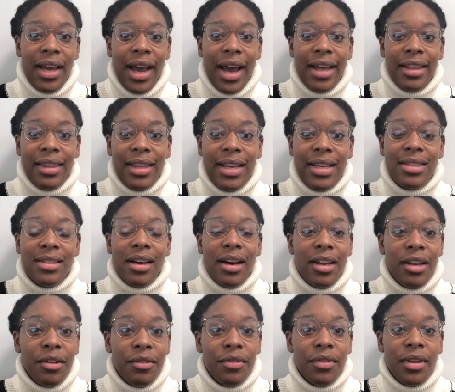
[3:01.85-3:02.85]
and these
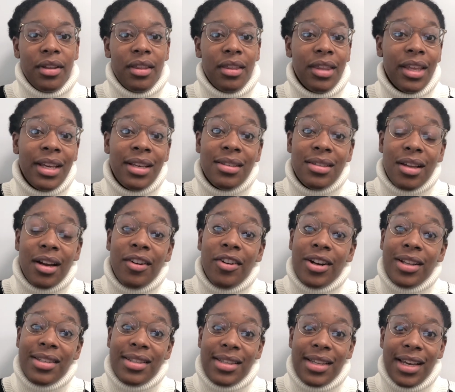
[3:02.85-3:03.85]
kind of things that are
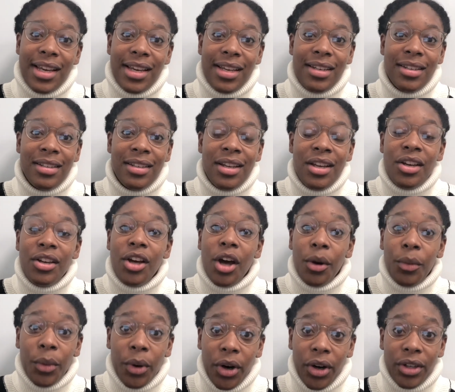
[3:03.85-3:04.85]
unseen
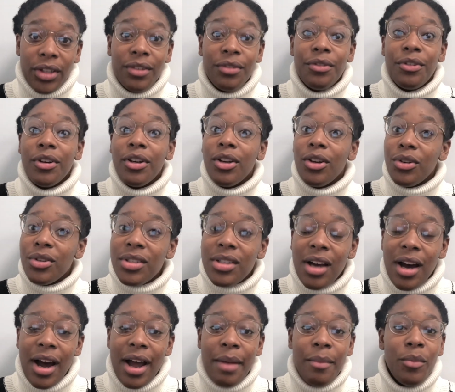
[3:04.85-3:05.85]
go on for a long
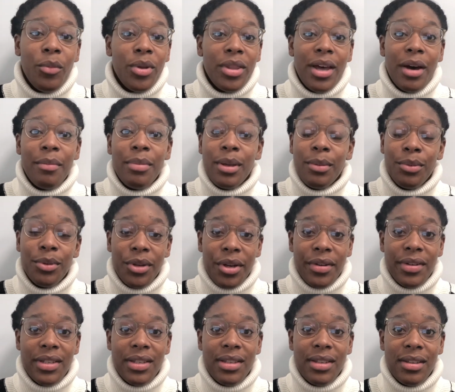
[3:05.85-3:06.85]
time without people
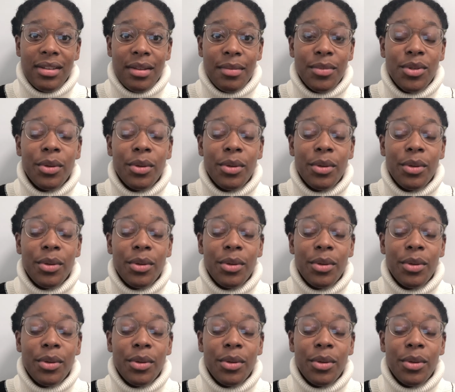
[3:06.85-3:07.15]
noticing them.